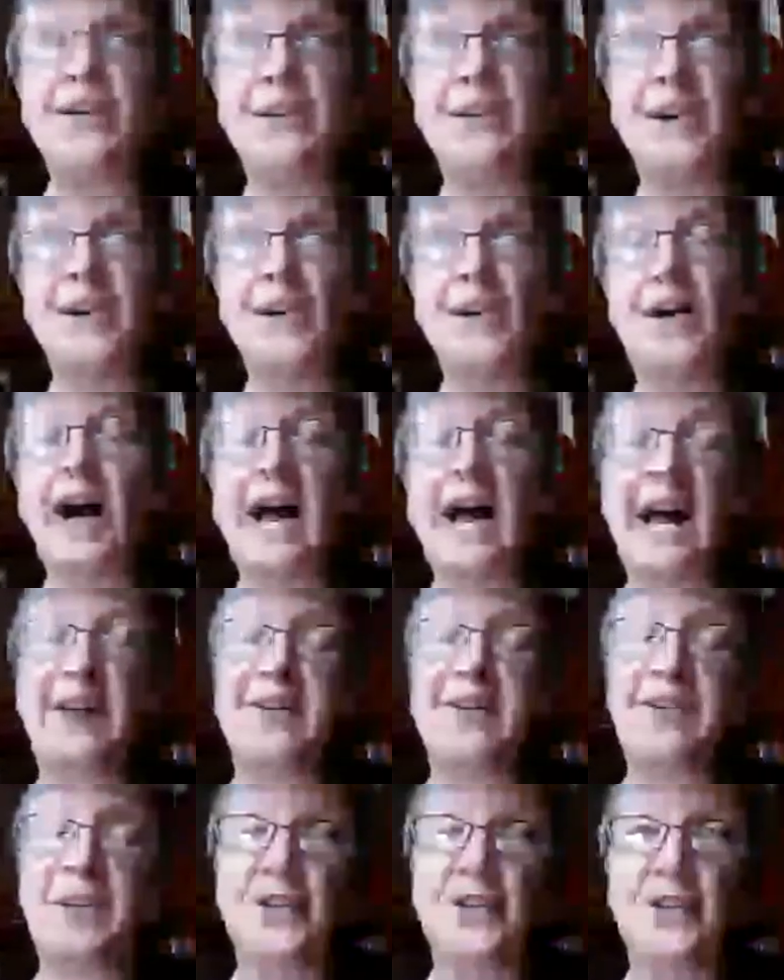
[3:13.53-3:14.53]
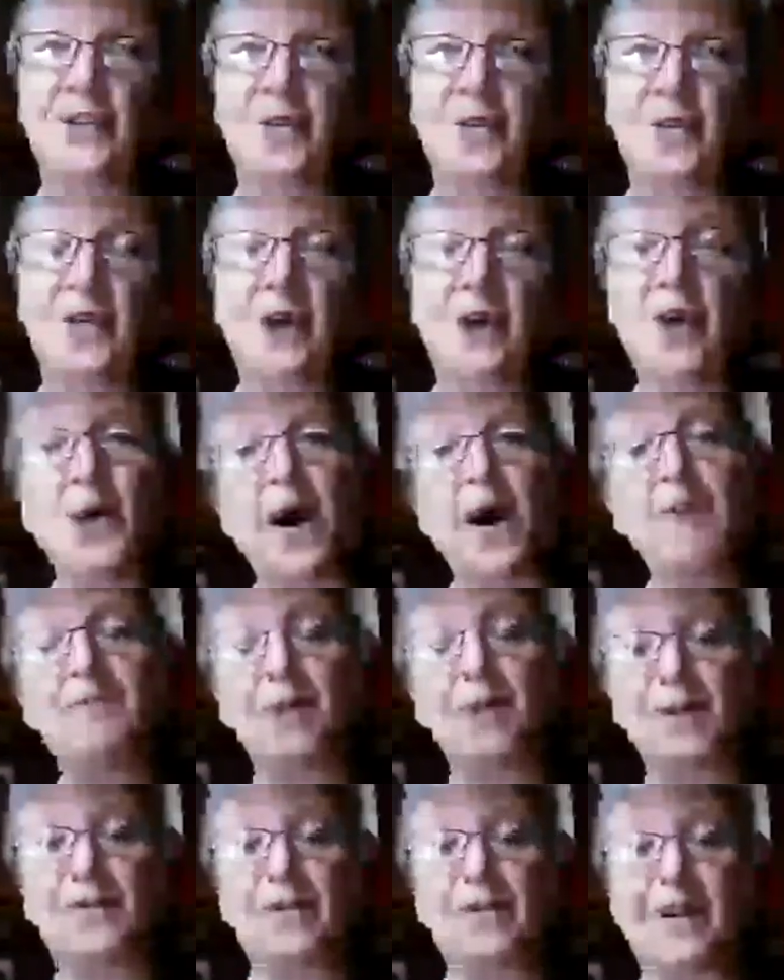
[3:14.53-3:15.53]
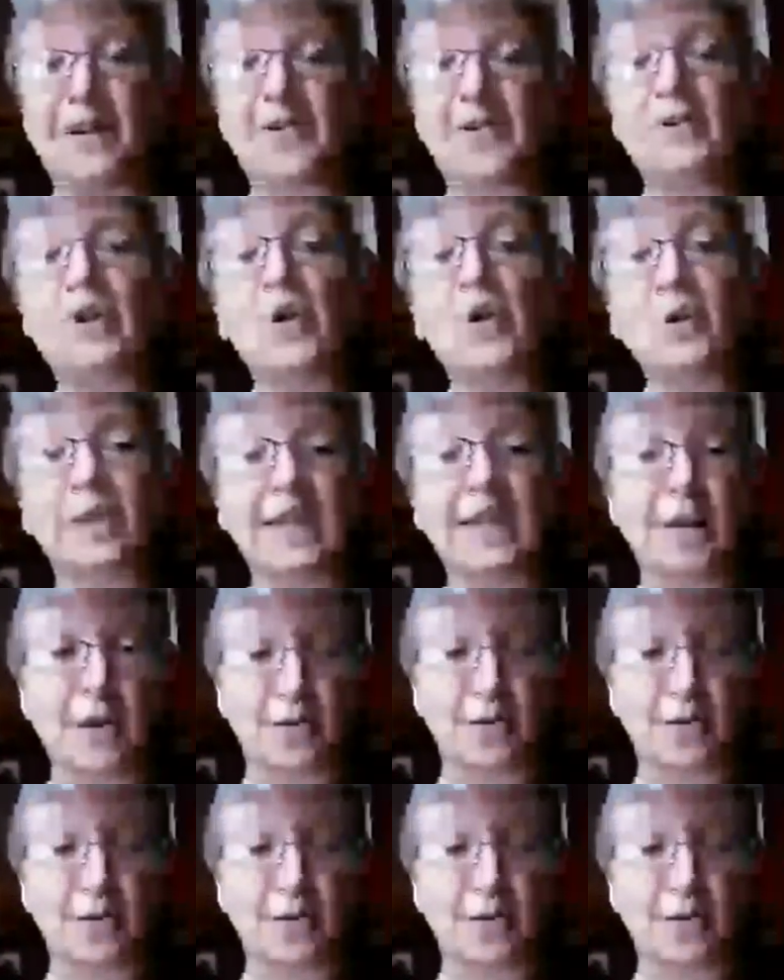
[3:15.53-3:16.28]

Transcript: So I have to uh, upload videos only